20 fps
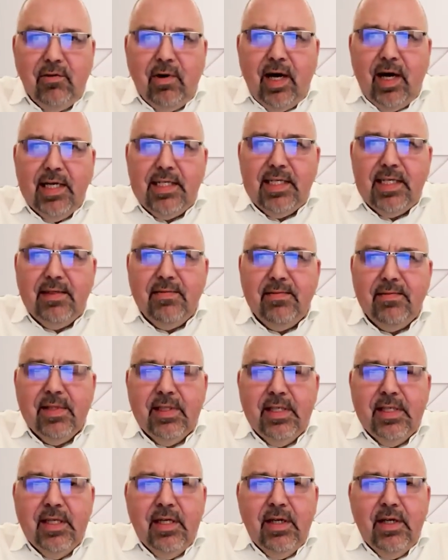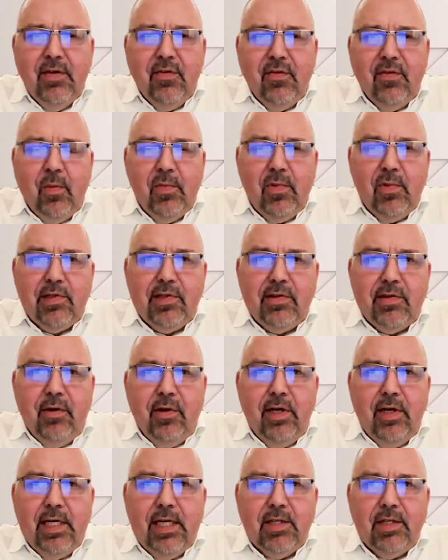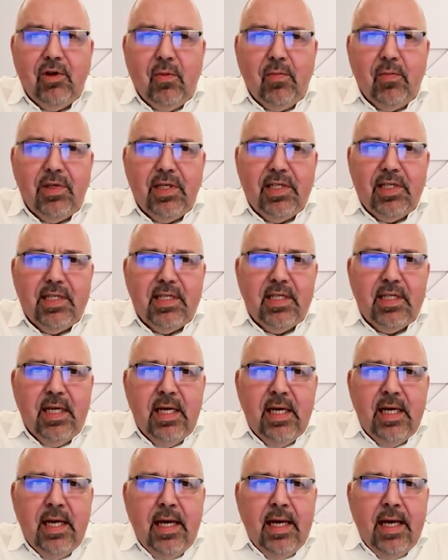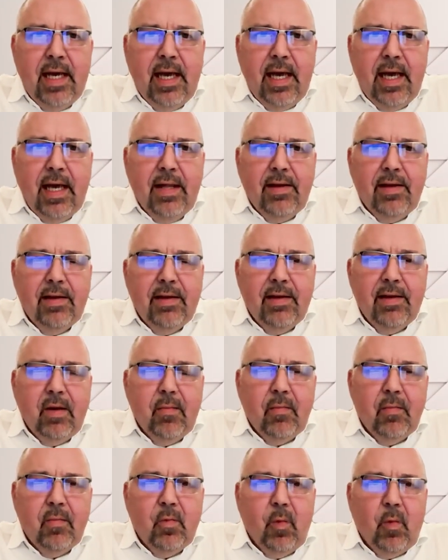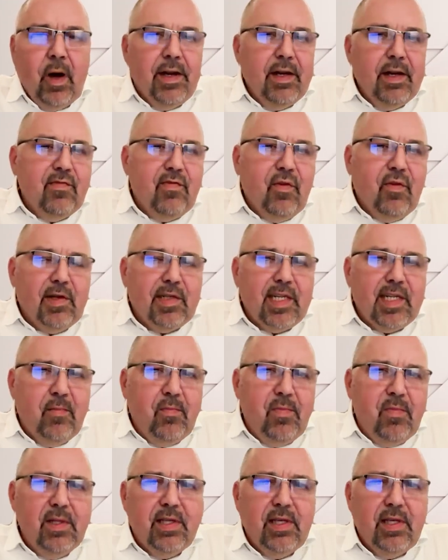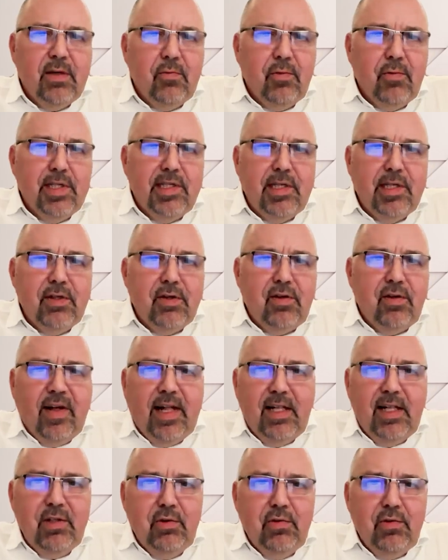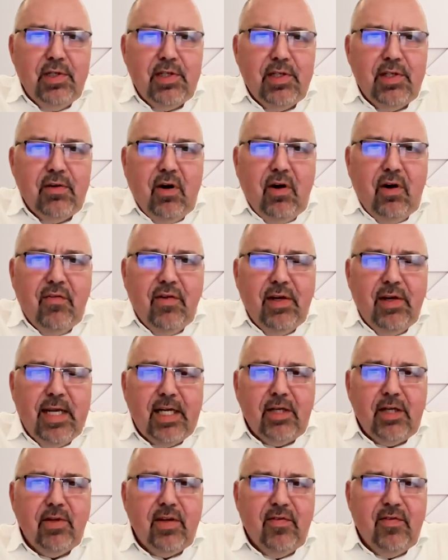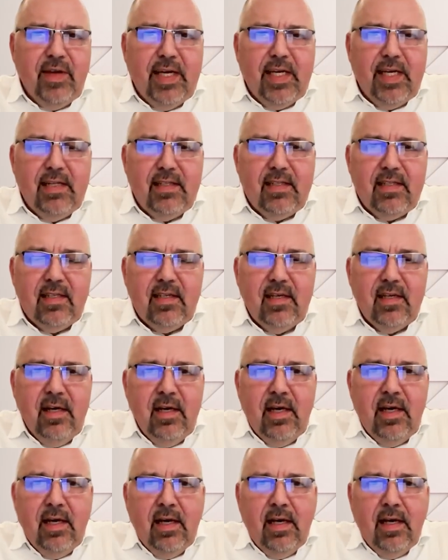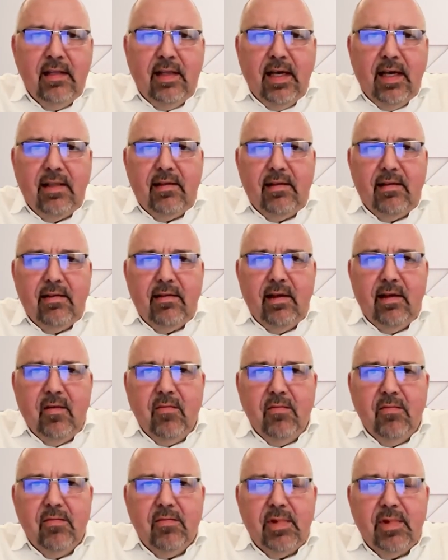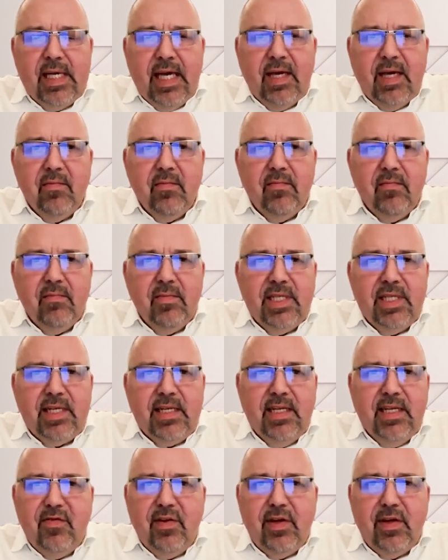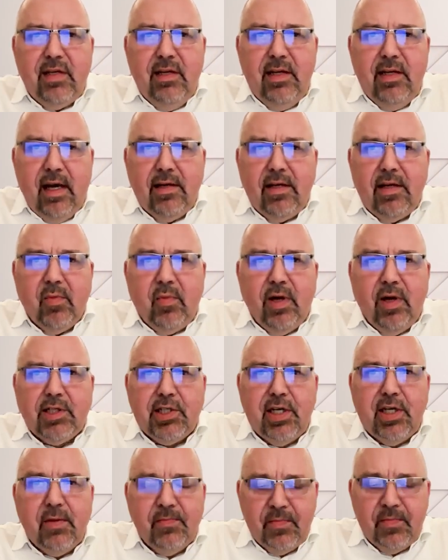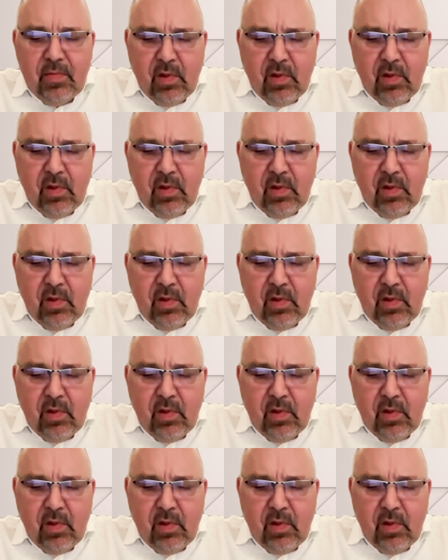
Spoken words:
arising from those early adopters. And one is, for example, the residual values of electric vehicles that came significantly under pressure